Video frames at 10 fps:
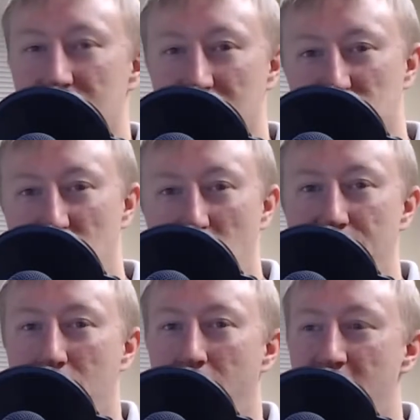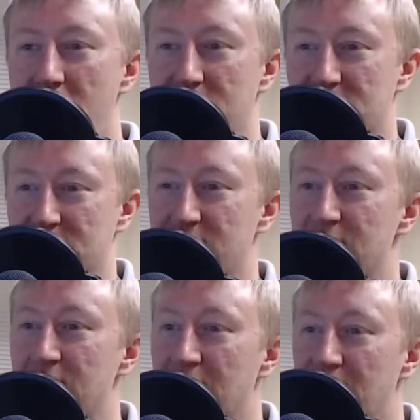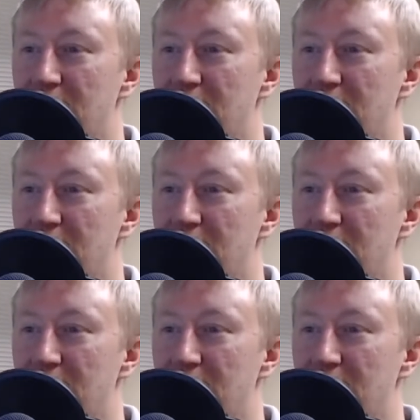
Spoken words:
show him the way in this league